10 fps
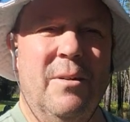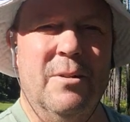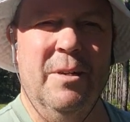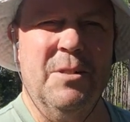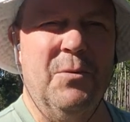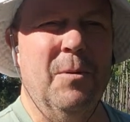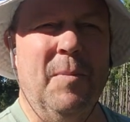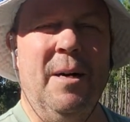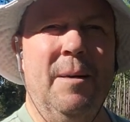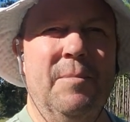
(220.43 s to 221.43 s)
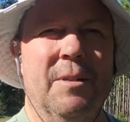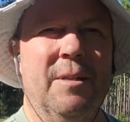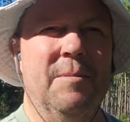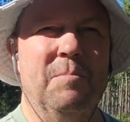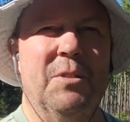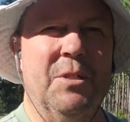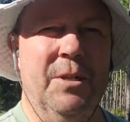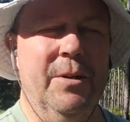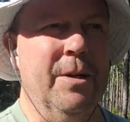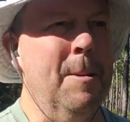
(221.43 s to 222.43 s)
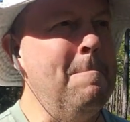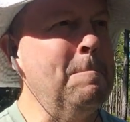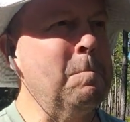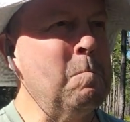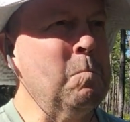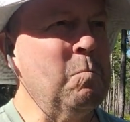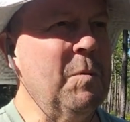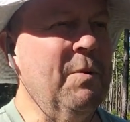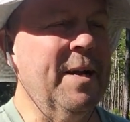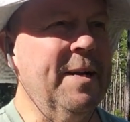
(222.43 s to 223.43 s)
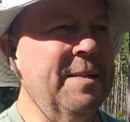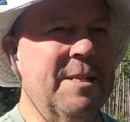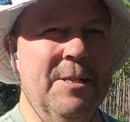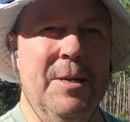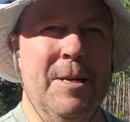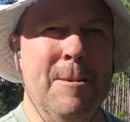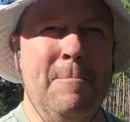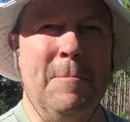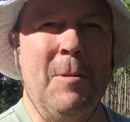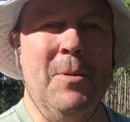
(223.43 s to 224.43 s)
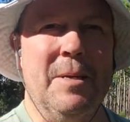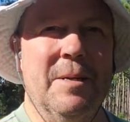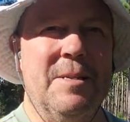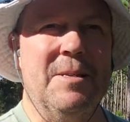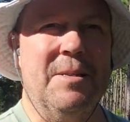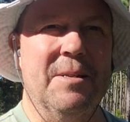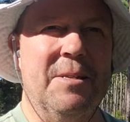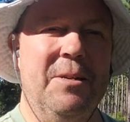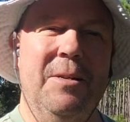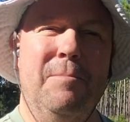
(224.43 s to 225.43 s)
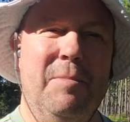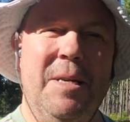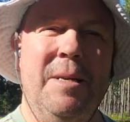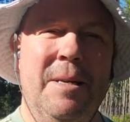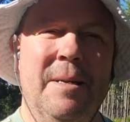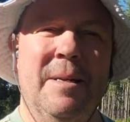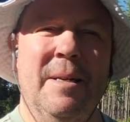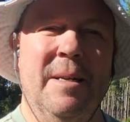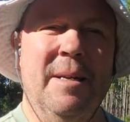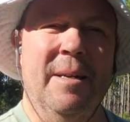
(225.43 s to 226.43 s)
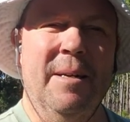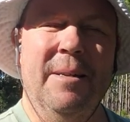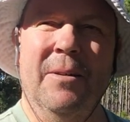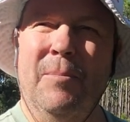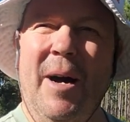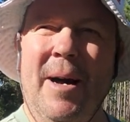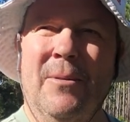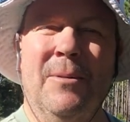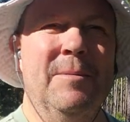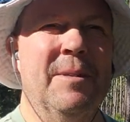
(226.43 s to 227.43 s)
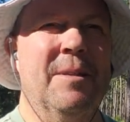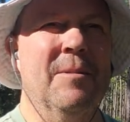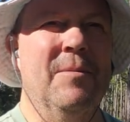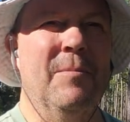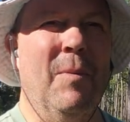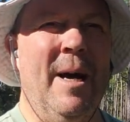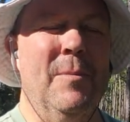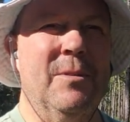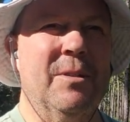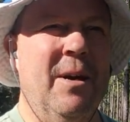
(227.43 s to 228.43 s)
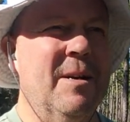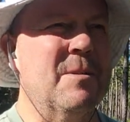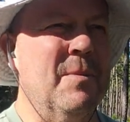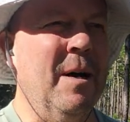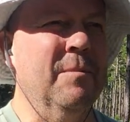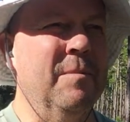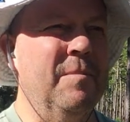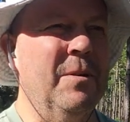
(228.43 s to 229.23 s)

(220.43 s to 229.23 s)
or Israel bombed Syria, bring in Syria. I mean, this could be the battle that the Bible talked about,